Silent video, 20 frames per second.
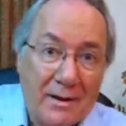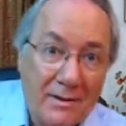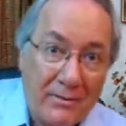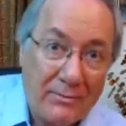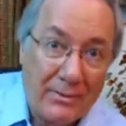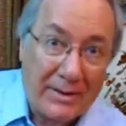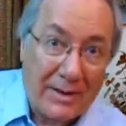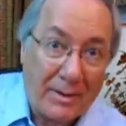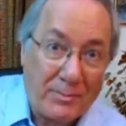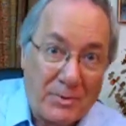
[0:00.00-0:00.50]

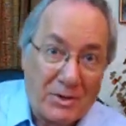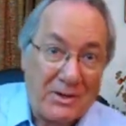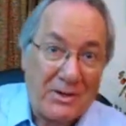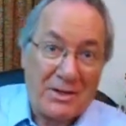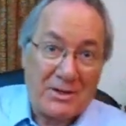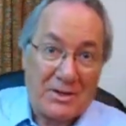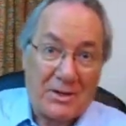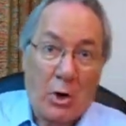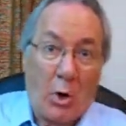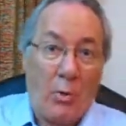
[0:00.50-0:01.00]
Redemption
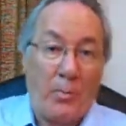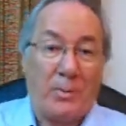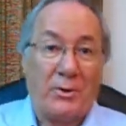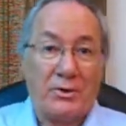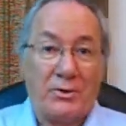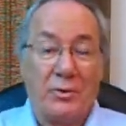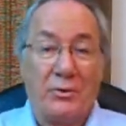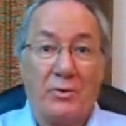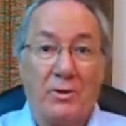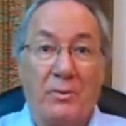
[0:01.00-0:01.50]
isn't open
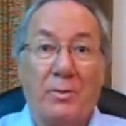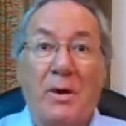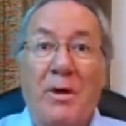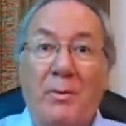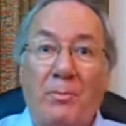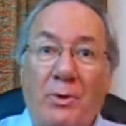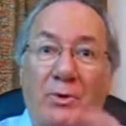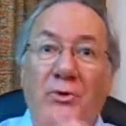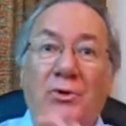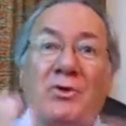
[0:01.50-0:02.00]
to them.
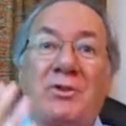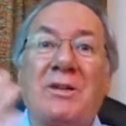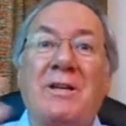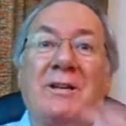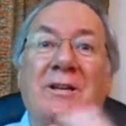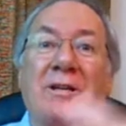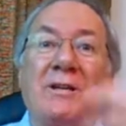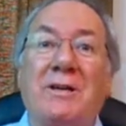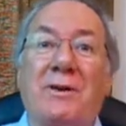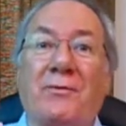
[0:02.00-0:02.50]
But you see
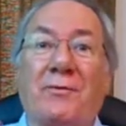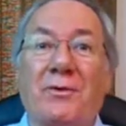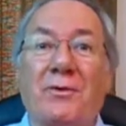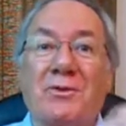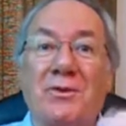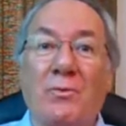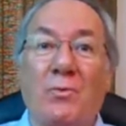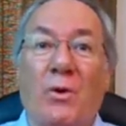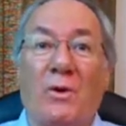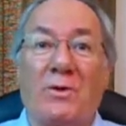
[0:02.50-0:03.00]
the
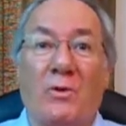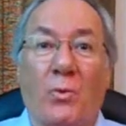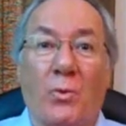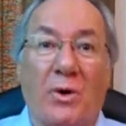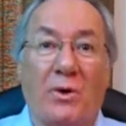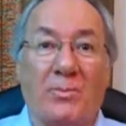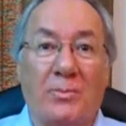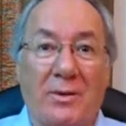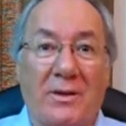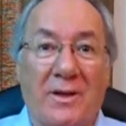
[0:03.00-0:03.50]
difference in what the
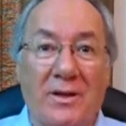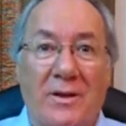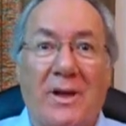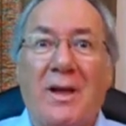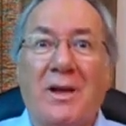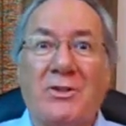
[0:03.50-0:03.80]
word believe.